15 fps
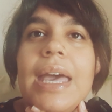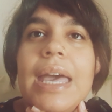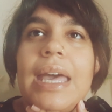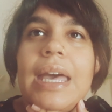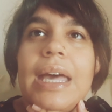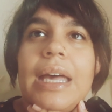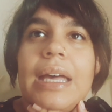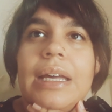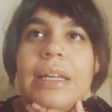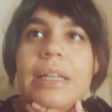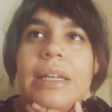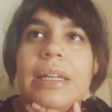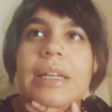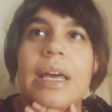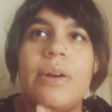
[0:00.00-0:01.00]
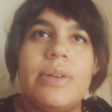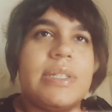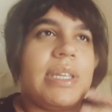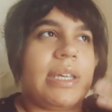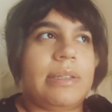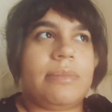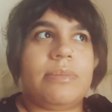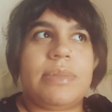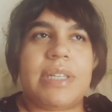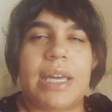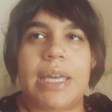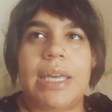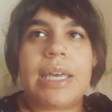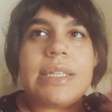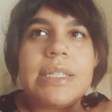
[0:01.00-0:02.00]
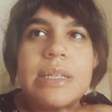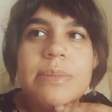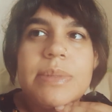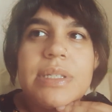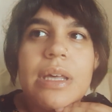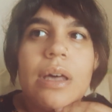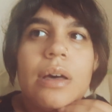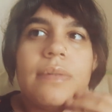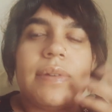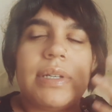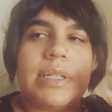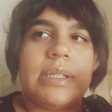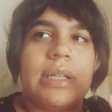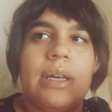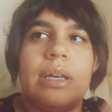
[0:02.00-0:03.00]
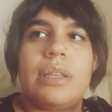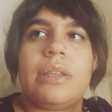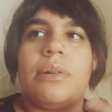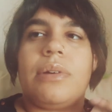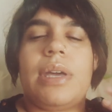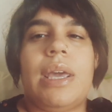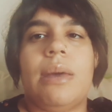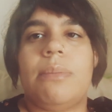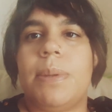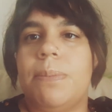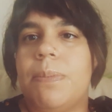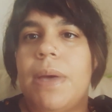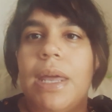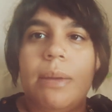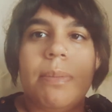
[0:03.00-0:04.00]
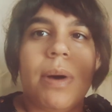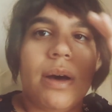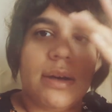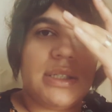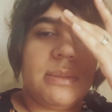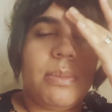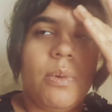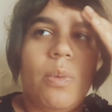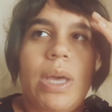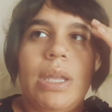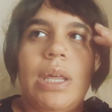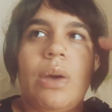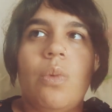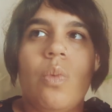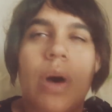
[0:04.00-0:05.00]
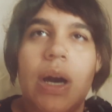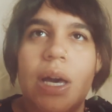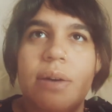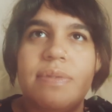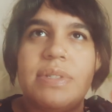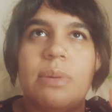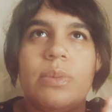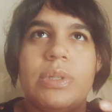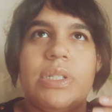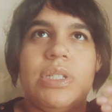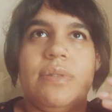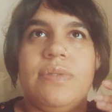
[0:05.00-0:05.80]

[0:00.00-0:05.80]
And now he's like second guessing himself, and he's like, there can't be any possible way, like why, if someone's